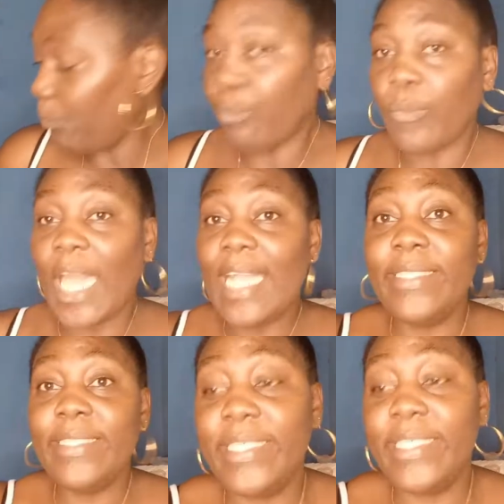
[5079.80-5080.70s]
I
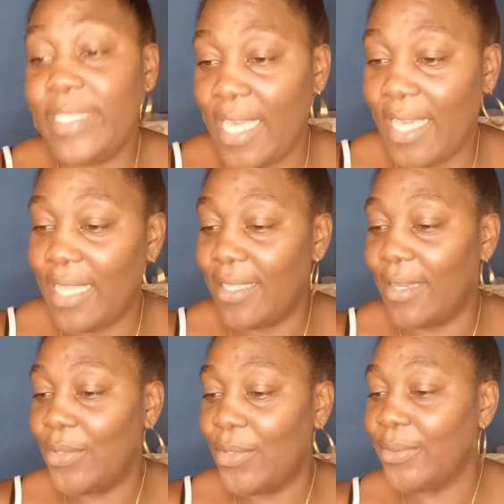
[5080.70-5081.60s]
did take it
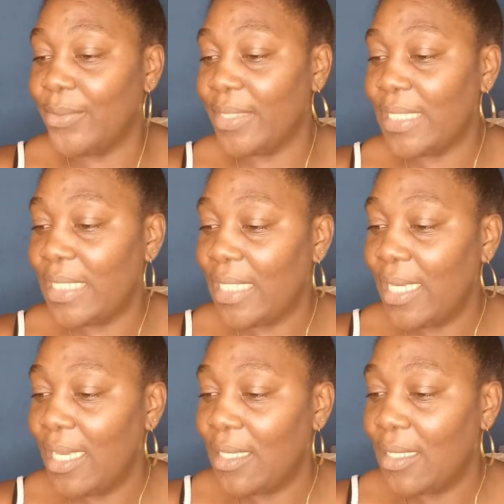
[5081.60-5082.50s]
down.
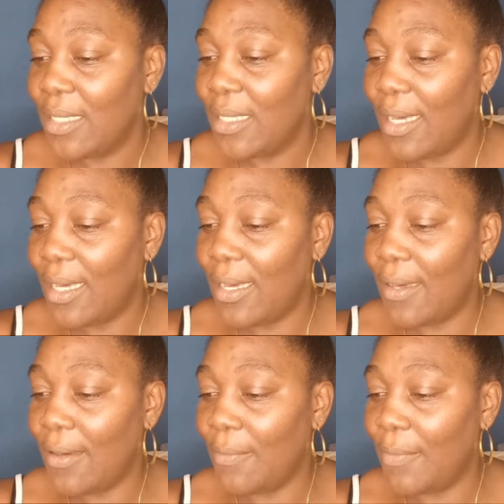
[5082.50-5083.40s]

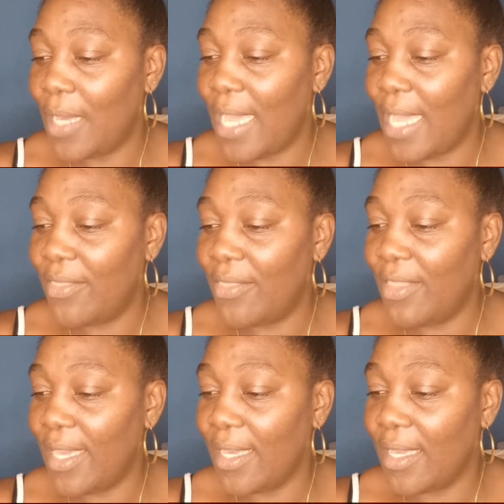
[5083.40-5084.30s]
Um, I
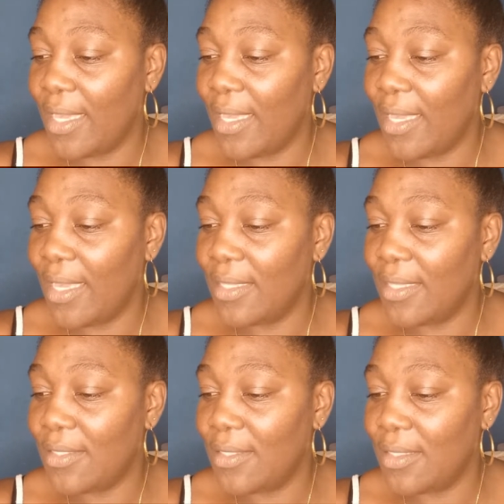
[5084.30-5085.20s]
think he is
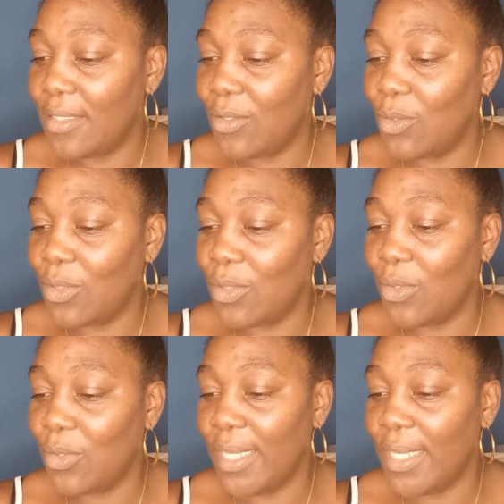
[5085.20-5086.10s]
used to
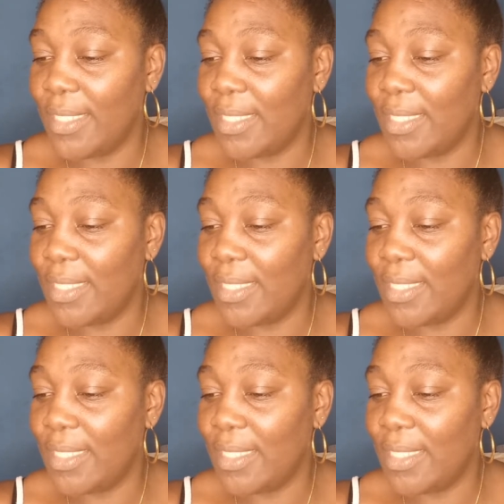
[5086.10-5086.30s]
it.